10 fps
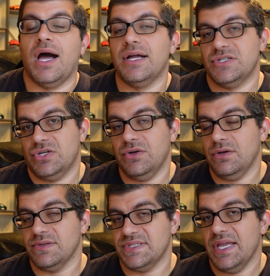On
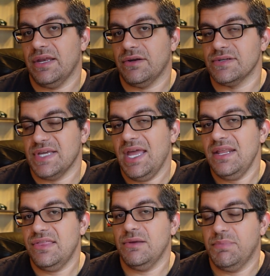Turo standards,
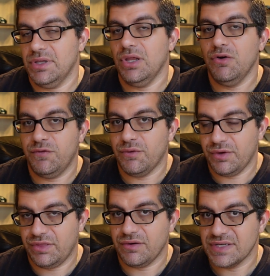anything below
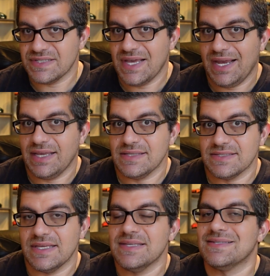430
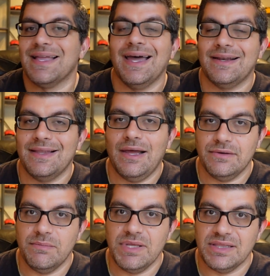seconds is not allowed
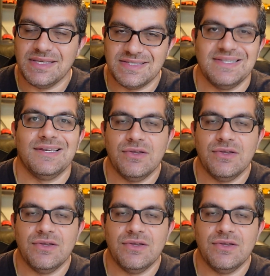to be listed.